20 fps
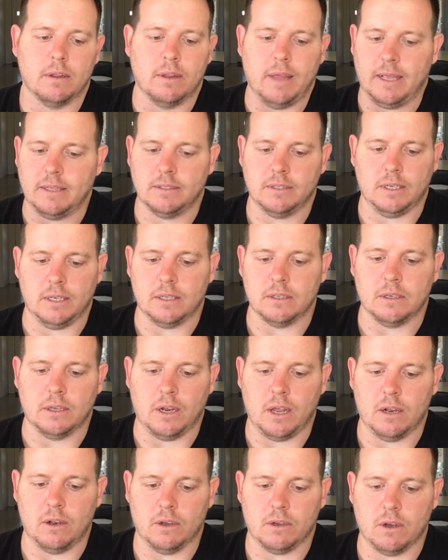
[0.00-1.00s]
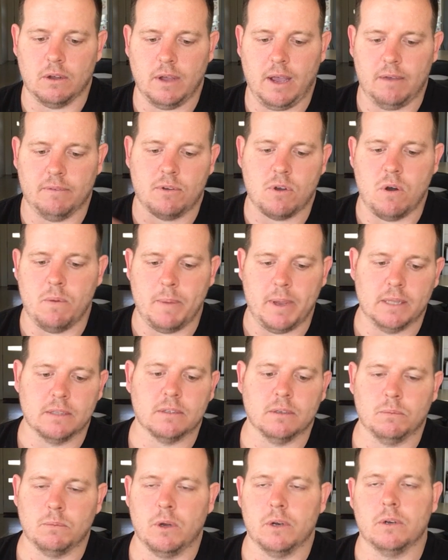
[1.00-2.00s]
that's it. Like I'll have
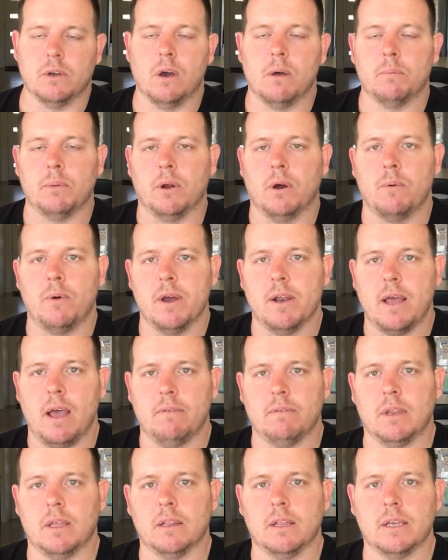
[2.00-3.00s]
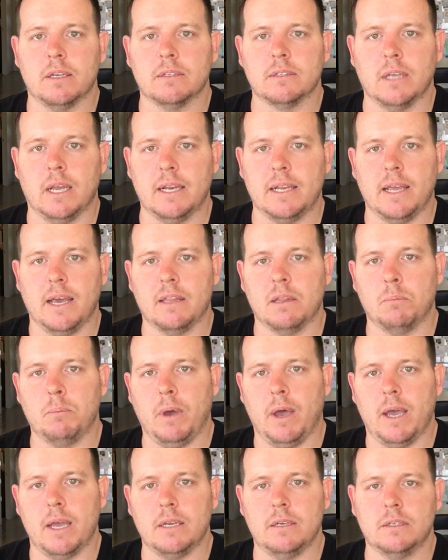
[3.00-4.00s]
comments and whatnot, but I won't have any links to any other
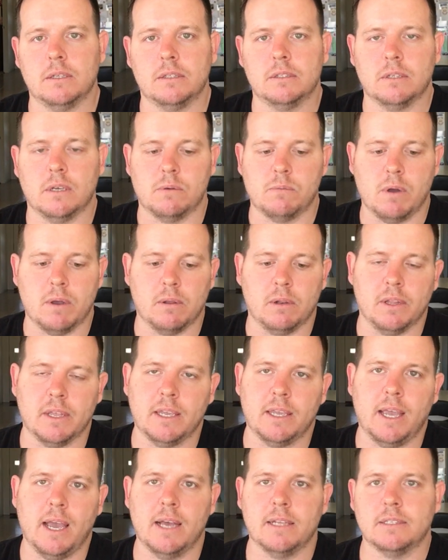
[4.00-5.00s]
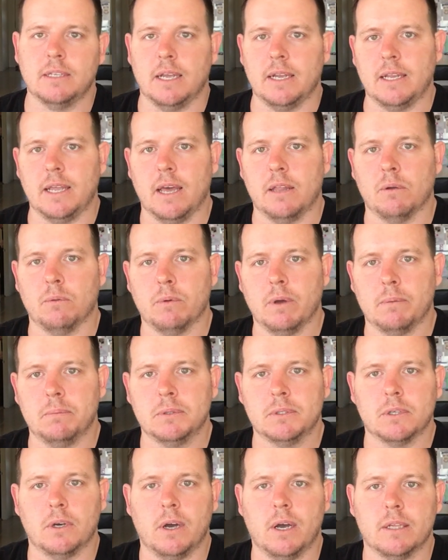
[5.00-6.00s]
pages. I won't link out to any other
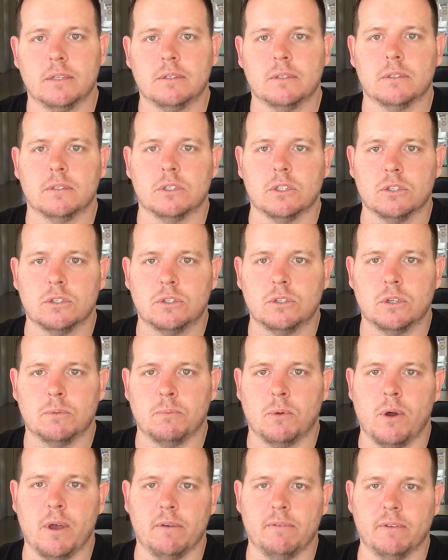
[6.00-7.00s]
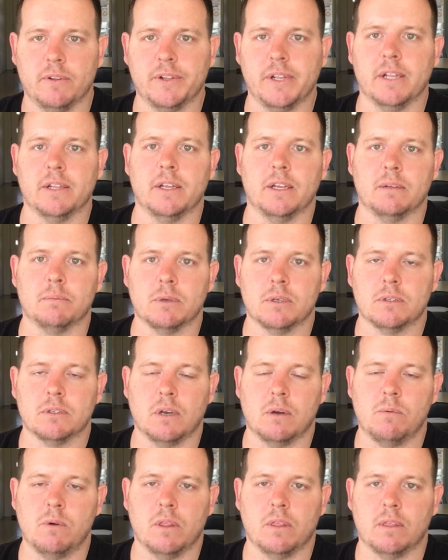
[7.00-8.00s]
websites, just my affiliate link, because
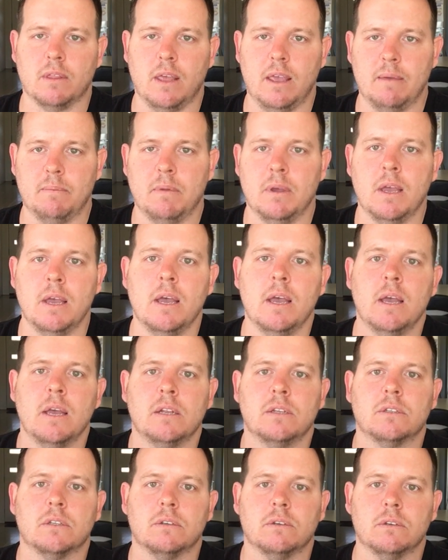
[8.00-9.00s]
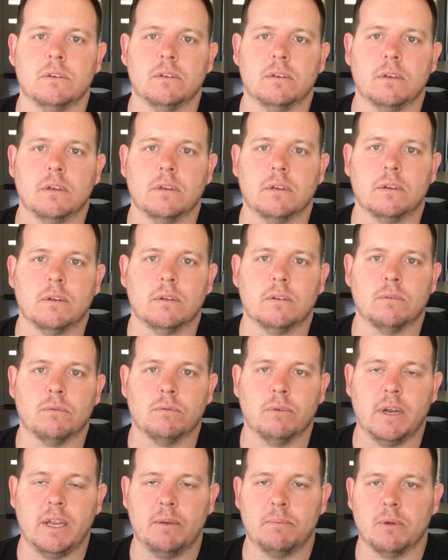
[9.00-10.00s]
I want them to
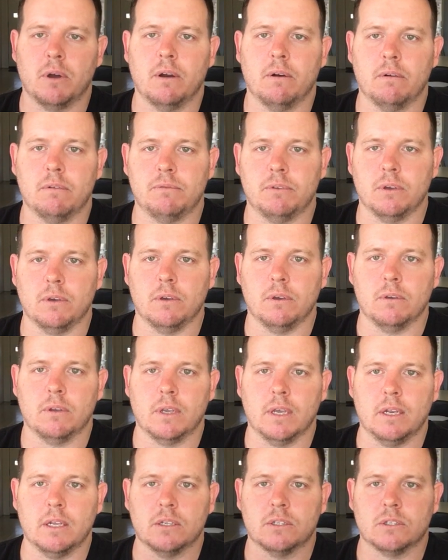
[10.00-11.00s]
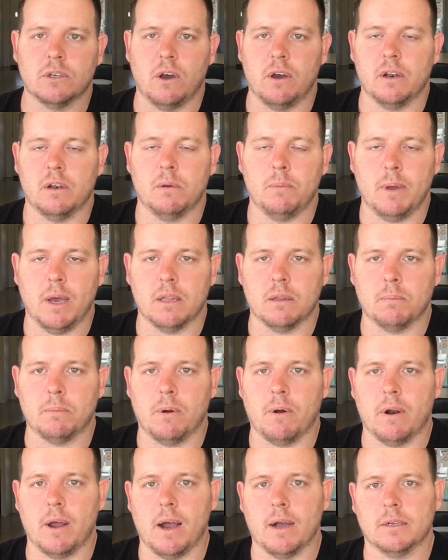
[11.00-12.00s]
read my review, get excited about the
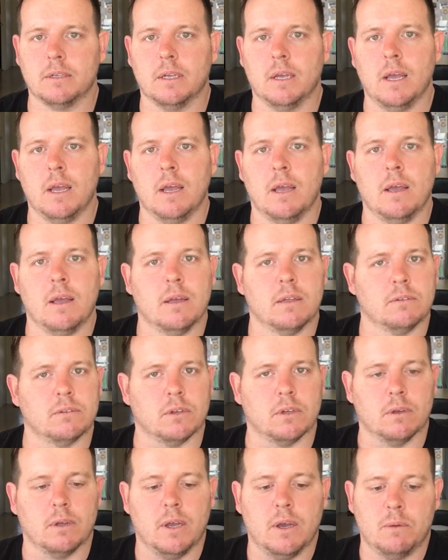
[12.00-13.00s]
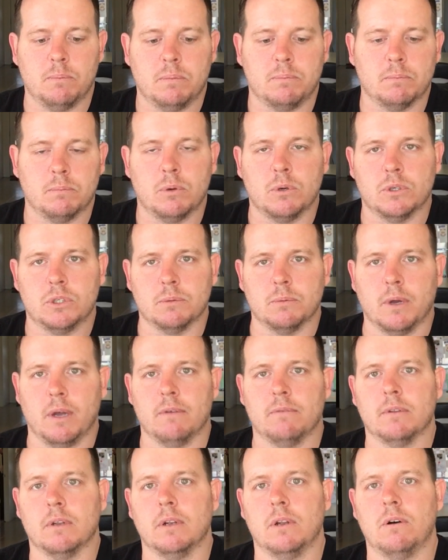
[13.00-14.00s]
product, sort of help them push them
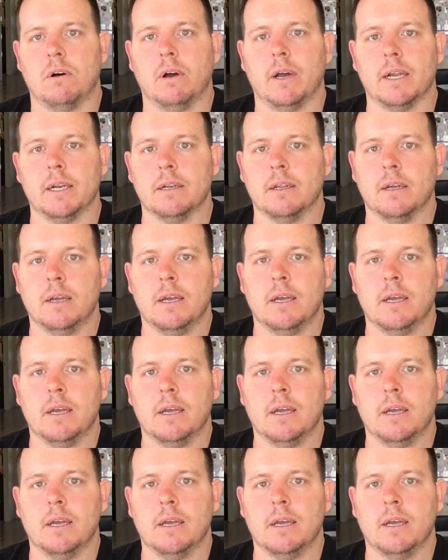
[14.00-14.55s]
over the line,